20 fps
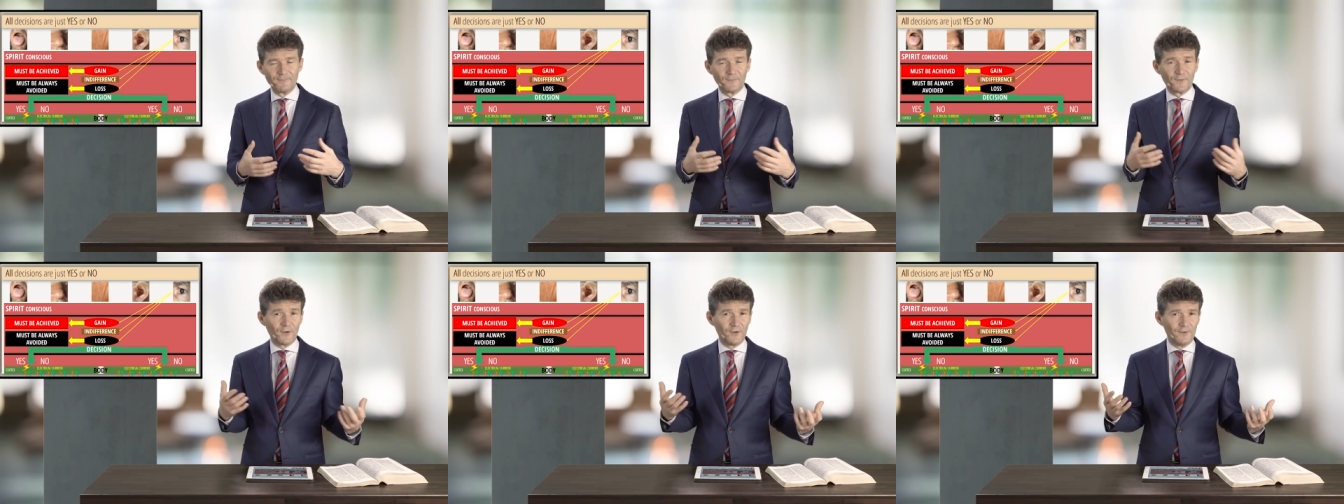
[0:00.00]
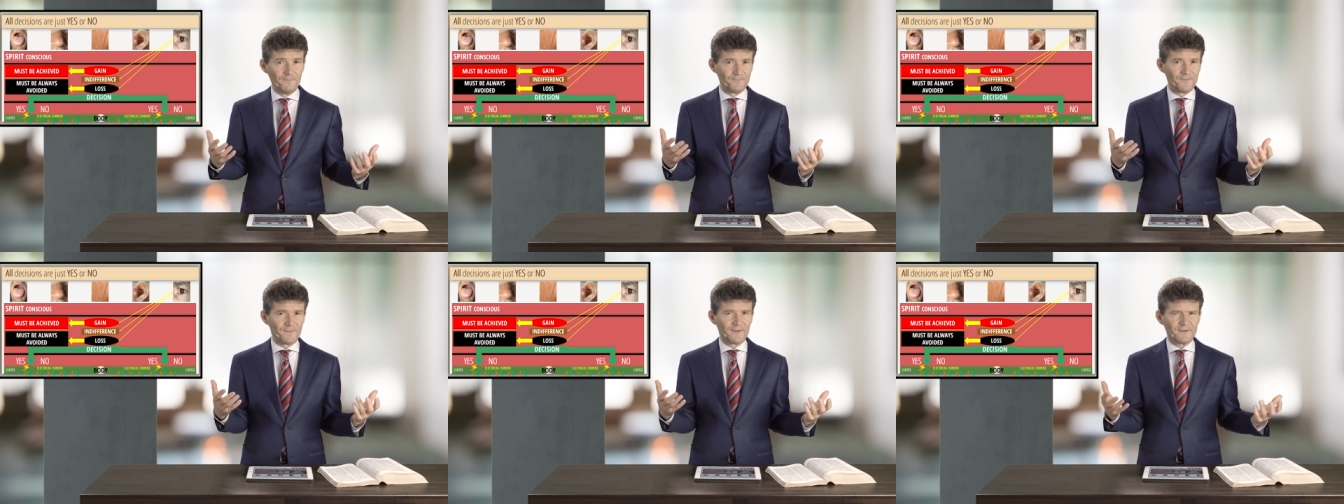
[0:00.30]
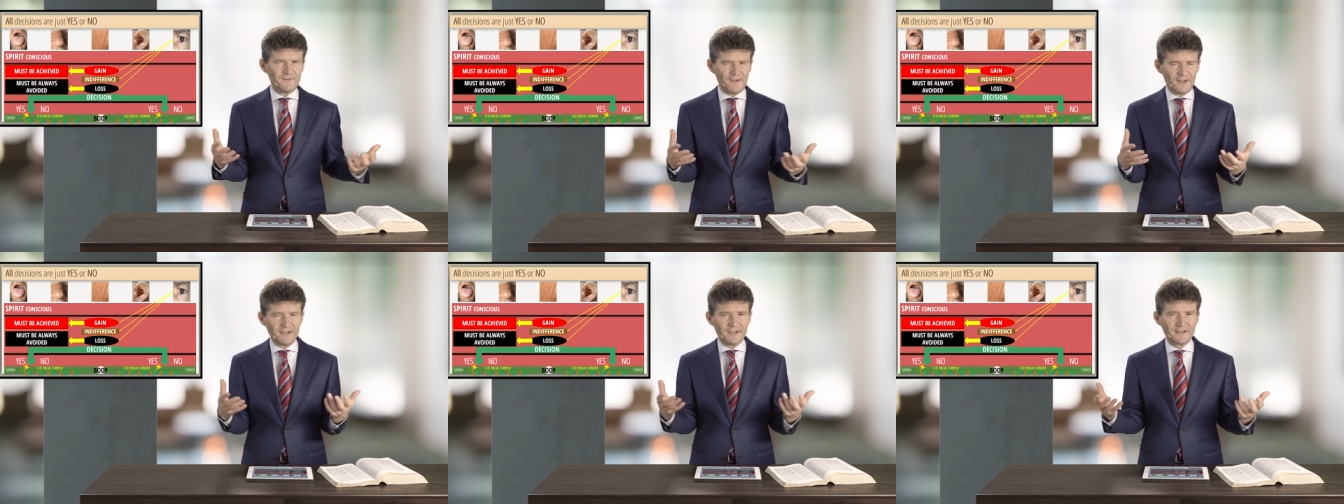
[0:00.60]
So
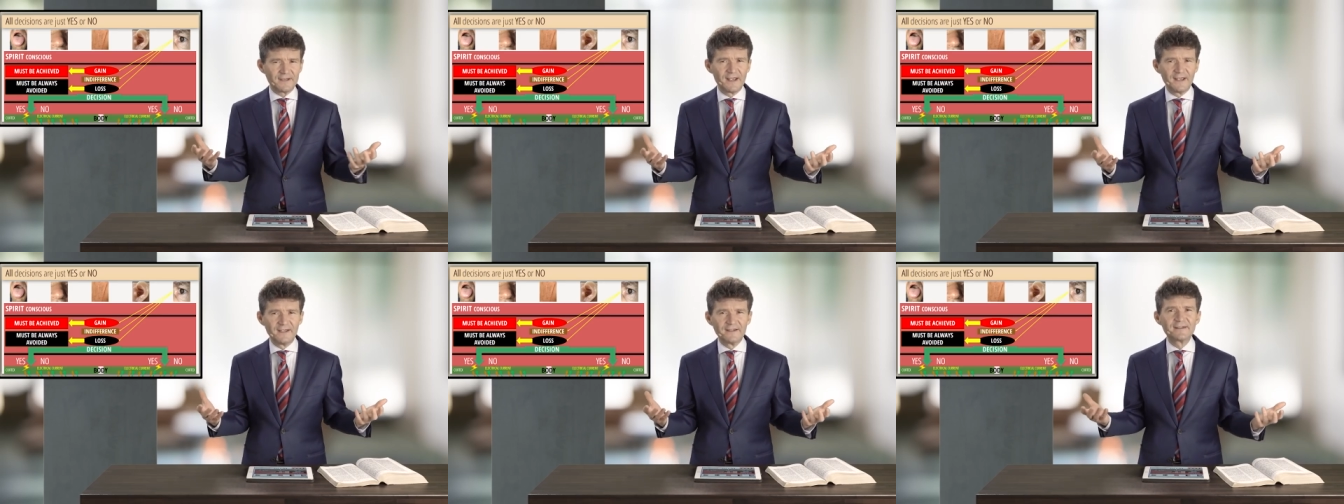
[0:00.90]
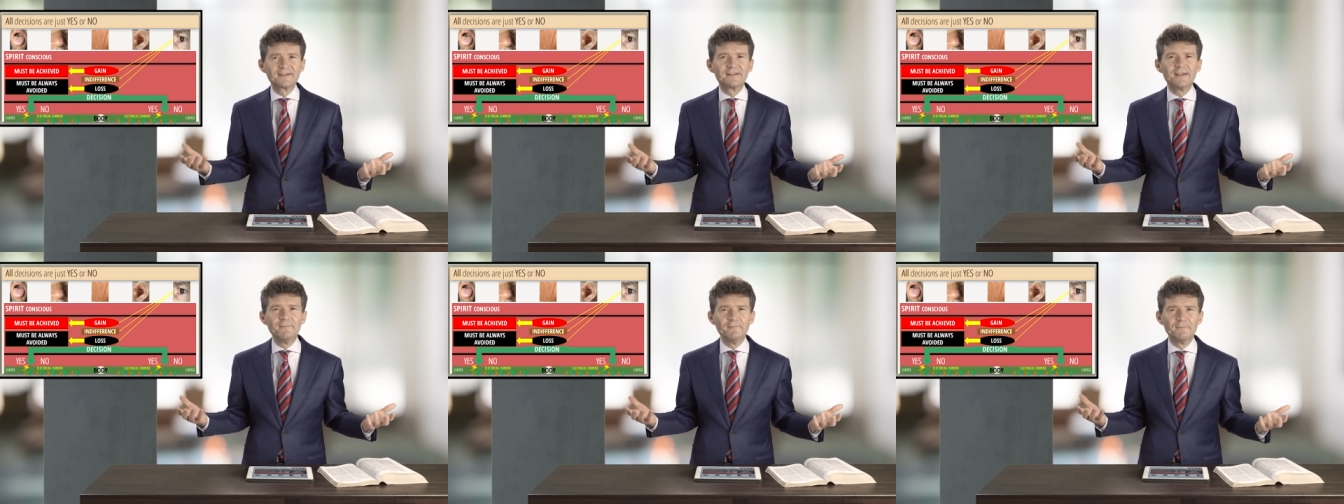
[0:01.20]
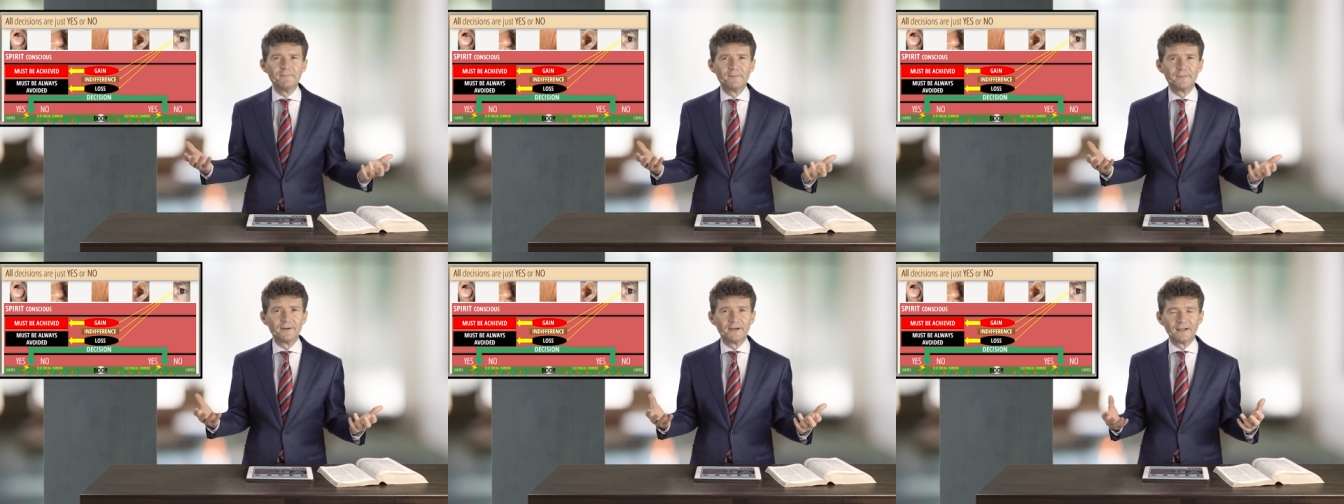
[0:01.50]
it's very
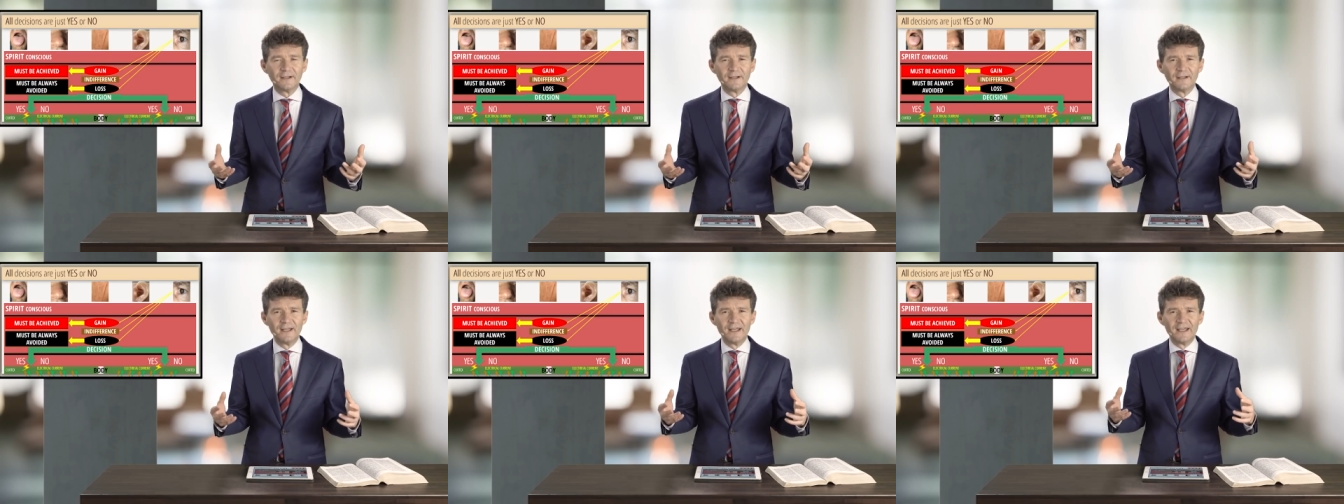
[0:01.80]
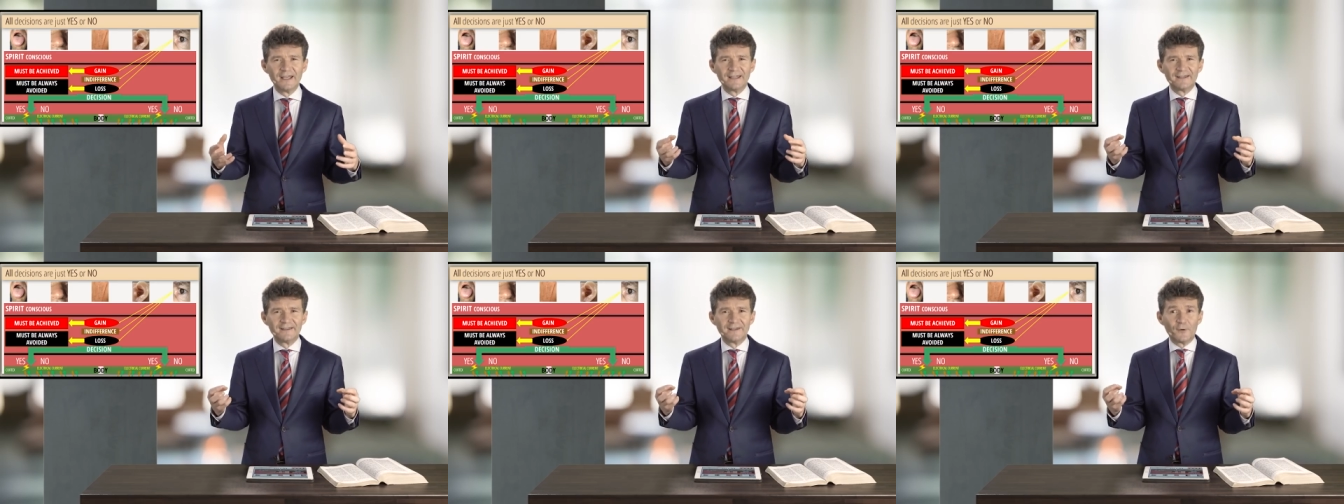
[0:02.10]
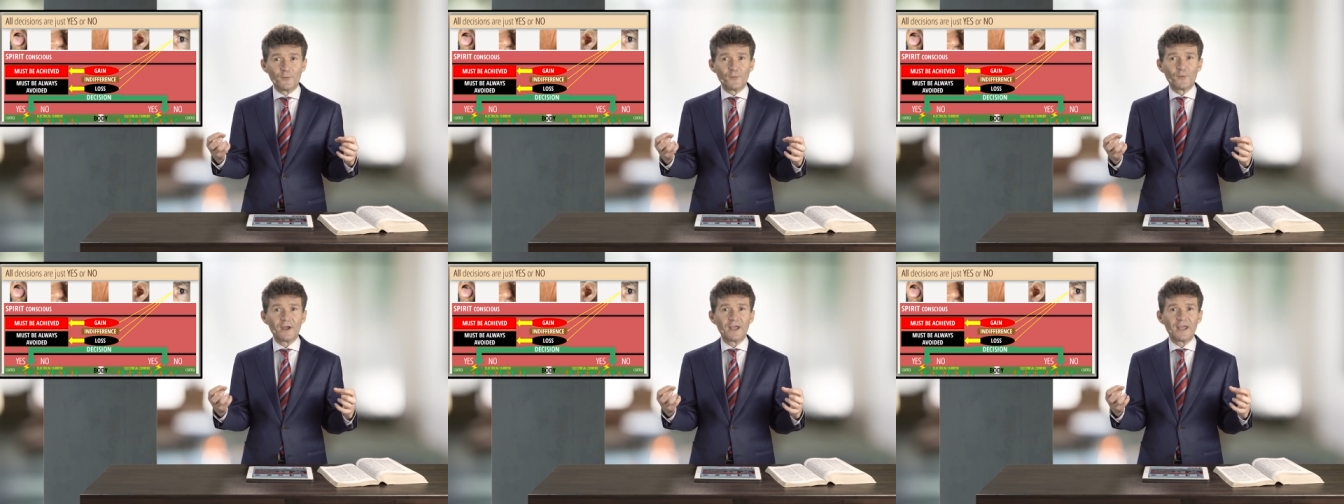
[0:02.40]
simple,
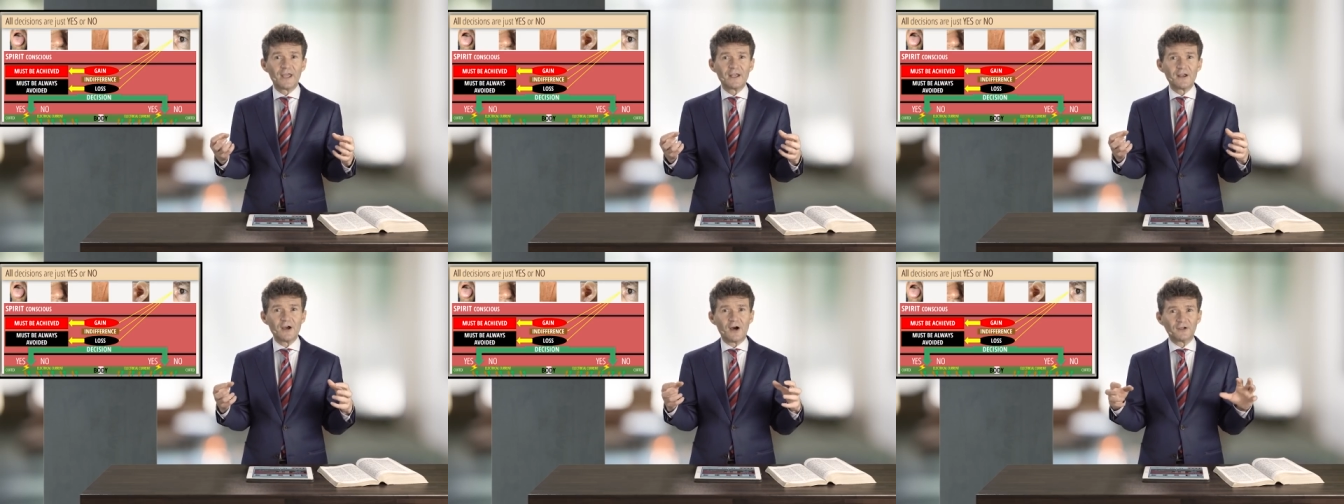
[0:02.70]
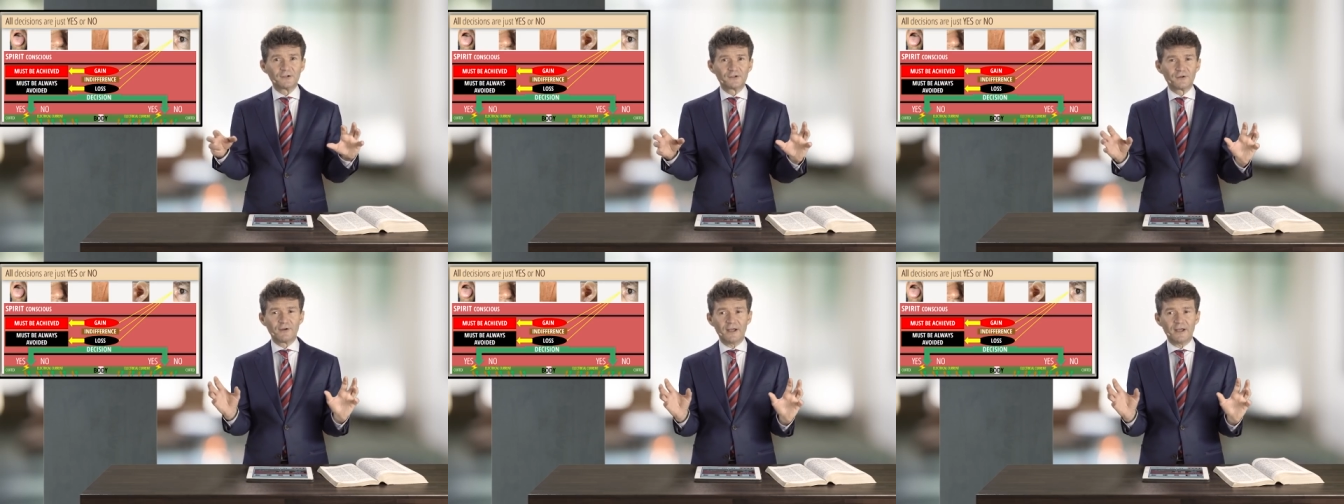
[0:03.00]
the way God